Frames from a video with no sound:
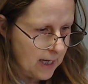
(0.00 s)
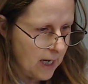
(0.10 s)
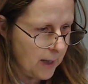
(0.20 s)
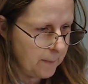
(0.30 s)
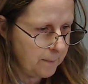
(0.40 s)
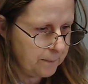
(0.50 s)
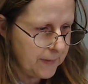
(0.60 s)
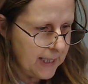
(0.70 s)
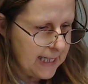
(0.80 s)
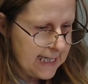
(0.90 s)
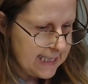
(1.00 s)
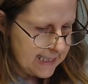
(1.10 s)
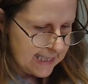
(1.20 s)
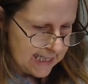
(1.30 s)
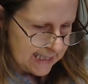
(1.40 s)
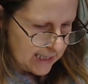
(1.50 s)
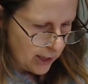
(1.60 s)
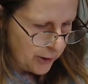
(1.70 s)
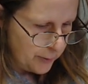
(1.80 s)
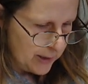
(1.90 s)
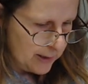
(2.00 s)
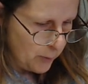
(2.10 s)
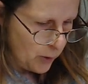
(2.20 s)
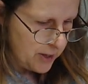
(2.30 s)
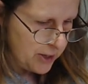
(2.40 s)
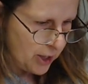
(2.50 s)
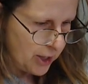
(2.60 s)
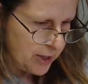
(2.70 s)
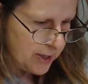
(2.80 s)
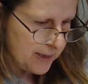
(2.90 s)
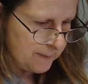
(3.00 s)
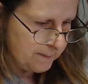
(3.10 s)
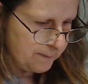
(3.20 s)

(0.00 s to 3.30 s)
Um, he sees three more stars.